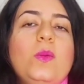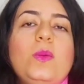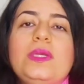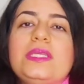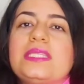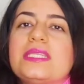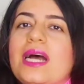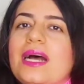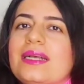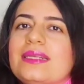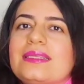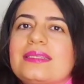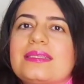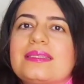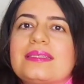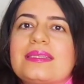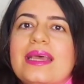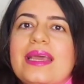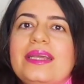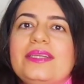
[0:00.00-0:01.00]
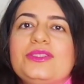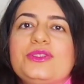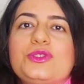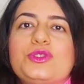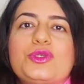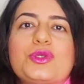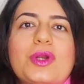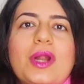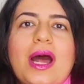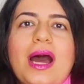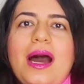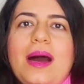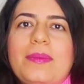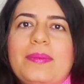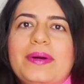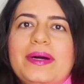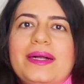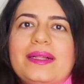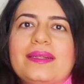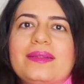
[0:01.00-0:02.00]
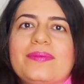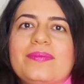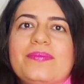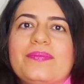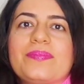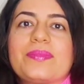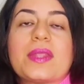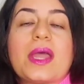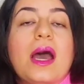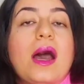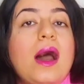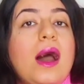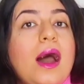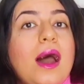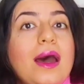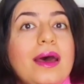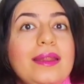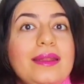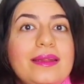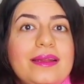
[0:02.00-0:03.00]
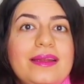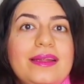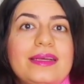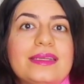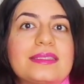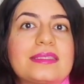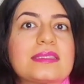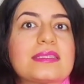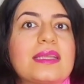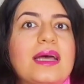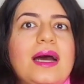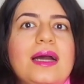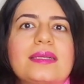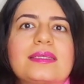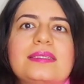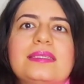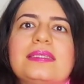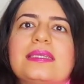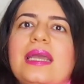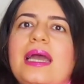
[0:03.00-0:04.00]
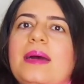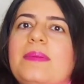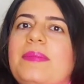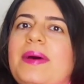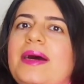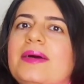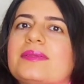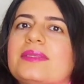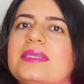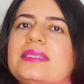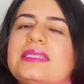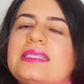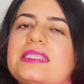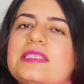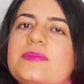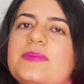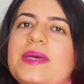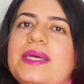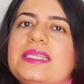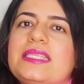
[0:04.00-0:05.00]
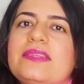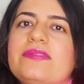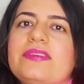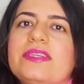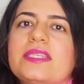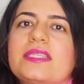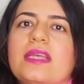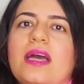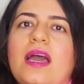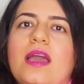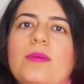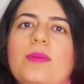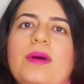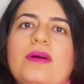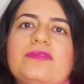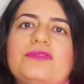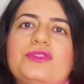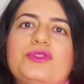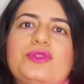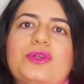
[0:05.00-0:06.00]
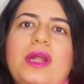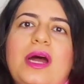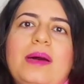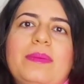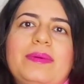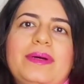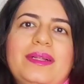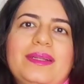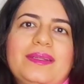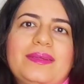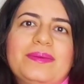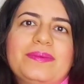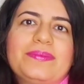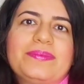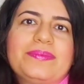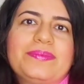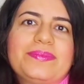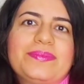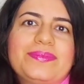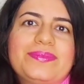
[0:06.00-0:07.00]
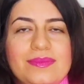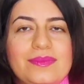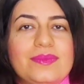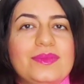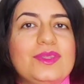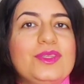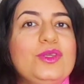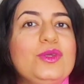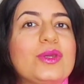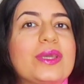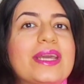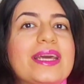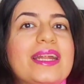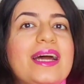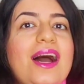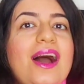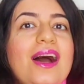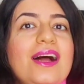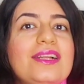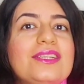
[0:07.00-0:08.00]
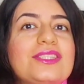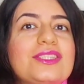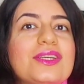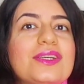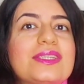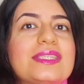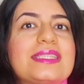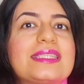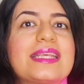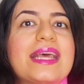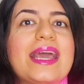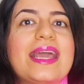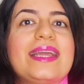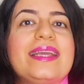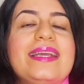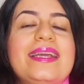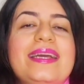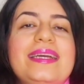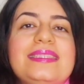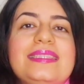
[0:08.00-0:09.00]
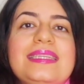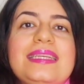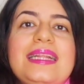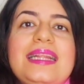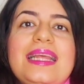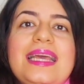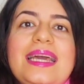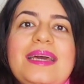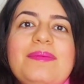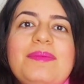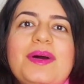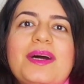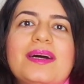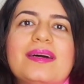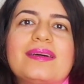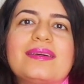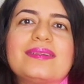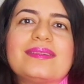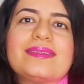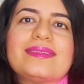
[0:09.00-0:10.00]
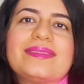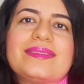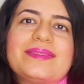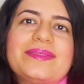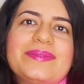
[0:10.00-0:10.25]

We just say trouble, unless talking about a specific type of trouble. You can also say a dilemma.